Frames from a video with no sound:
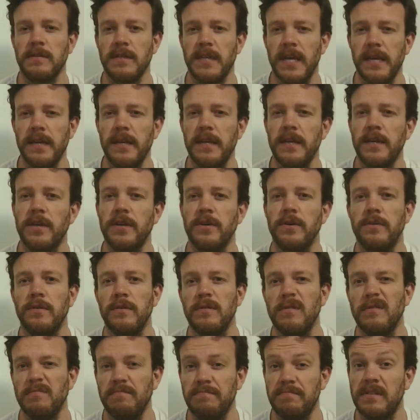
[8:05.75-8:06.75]

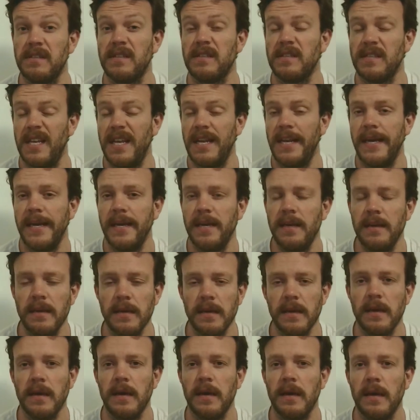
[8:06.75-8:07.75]
technical, silly
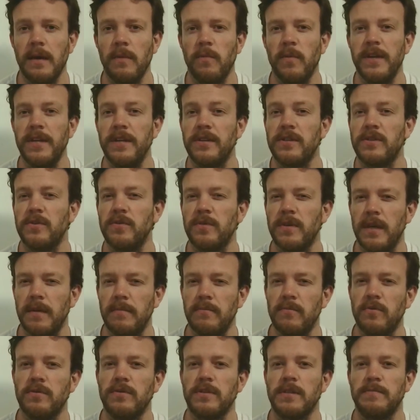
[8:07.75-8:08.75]
uh, when you're talking
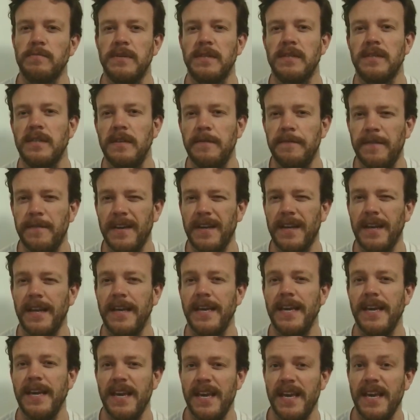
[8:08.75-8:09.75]
more
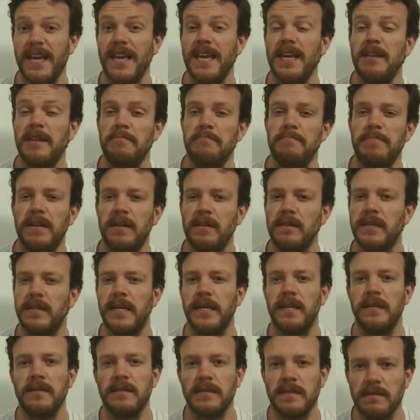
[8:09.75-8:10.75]
specifically in
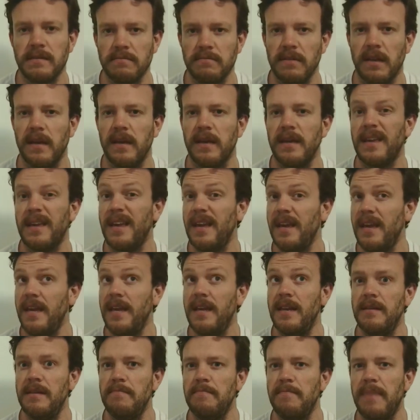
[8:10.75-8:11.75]
buildings, like
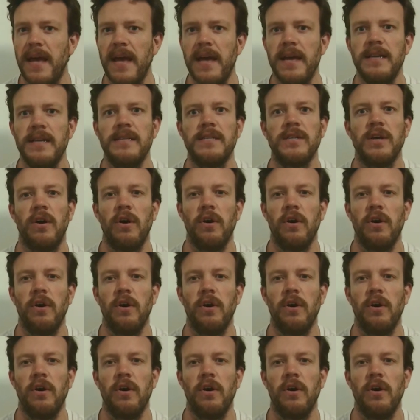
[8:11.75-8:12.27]
in bed,